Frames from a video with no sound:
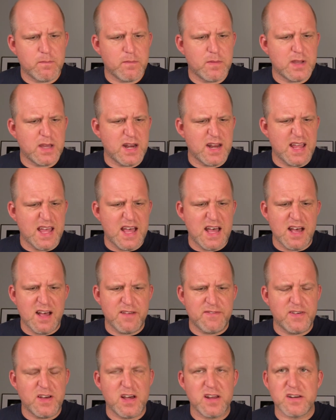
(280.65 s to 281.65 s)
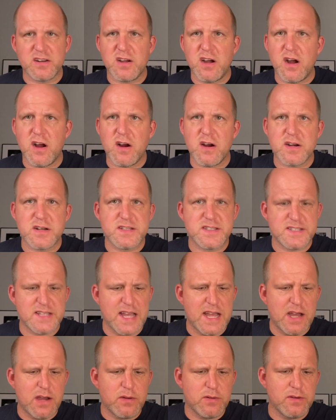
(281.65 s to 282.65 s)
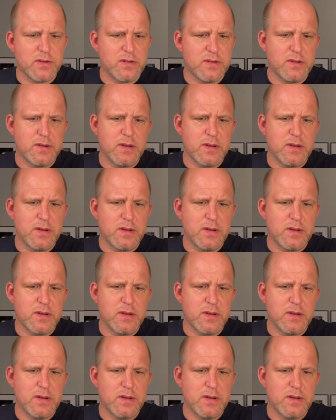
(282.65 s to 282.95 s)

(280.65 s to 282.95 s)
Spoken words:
kind of avant-garde sound.